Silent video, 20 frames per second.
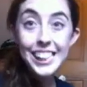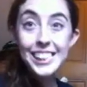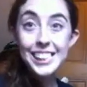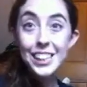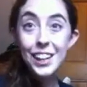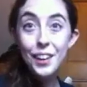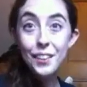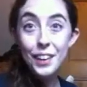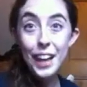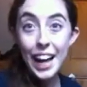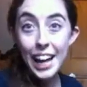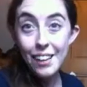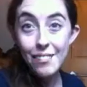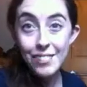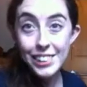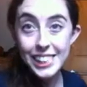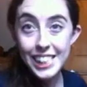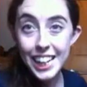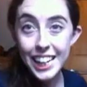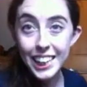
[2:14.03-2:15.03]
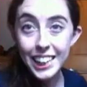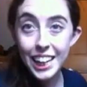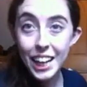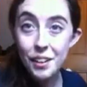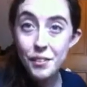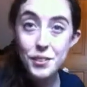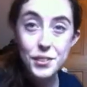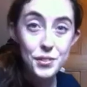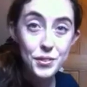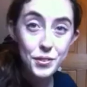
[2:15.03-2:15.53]
So that was it.
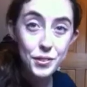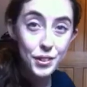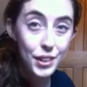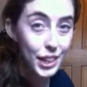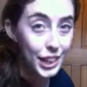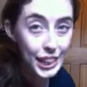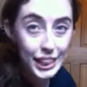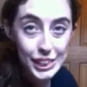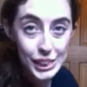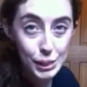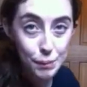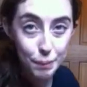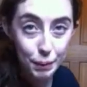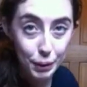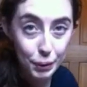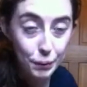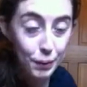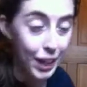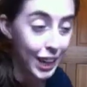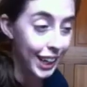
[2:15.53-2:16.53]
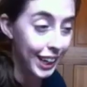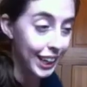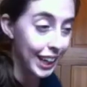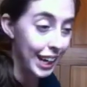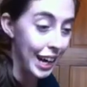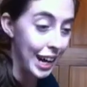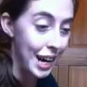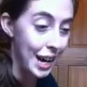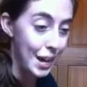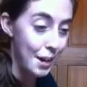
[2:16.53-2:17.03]
It was really super
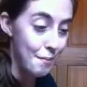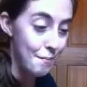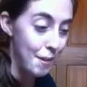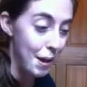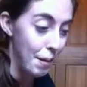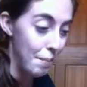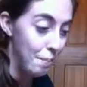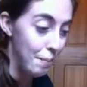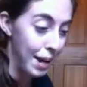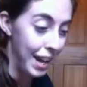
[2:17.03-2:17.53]
quick, um,